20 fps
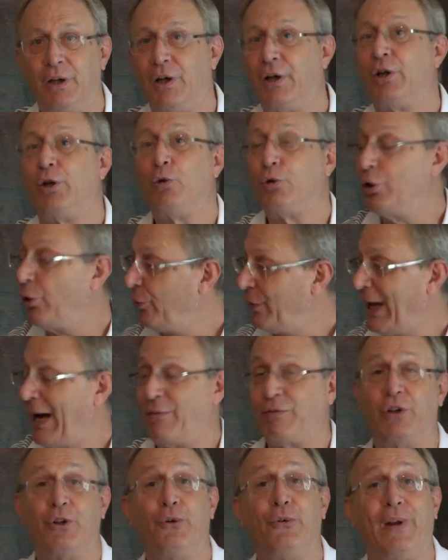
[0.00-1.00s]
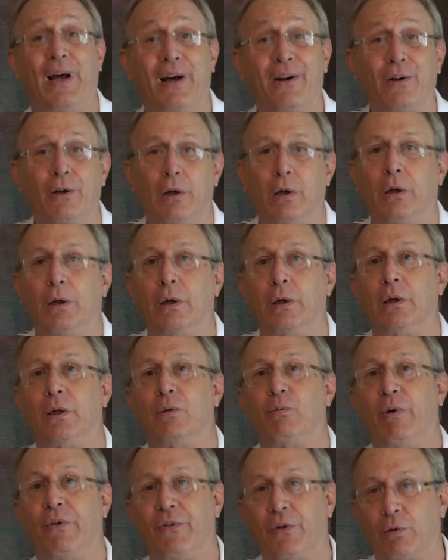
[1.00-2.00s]
You don't have to do that
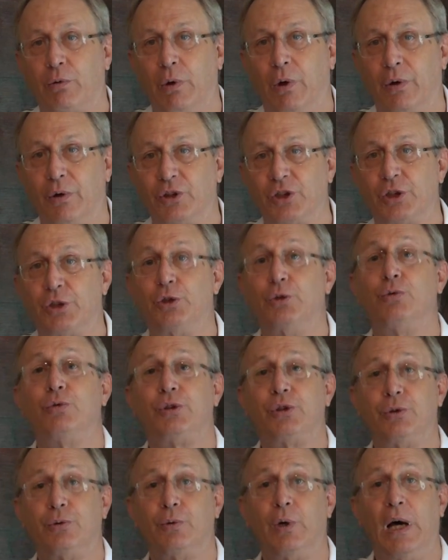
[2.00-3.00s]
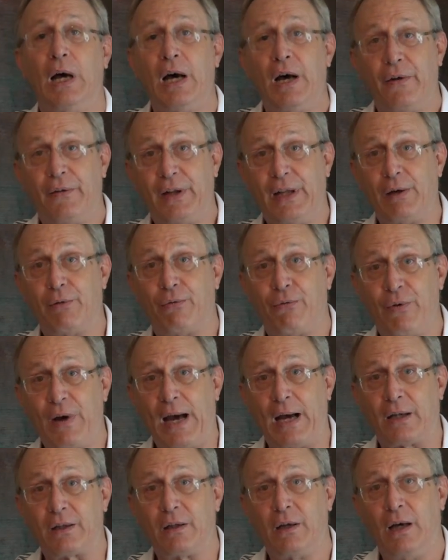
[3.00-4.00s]
with the Kronos due to the
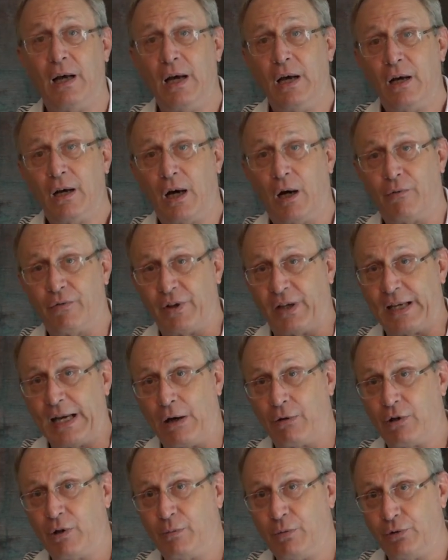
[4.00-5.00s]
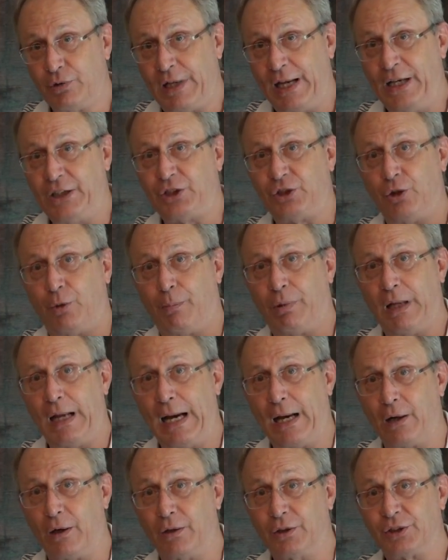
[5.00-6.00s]
effect of the counter-rotational
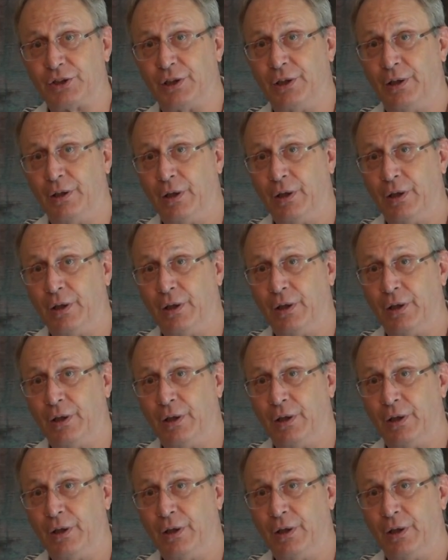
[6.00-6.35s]
platters,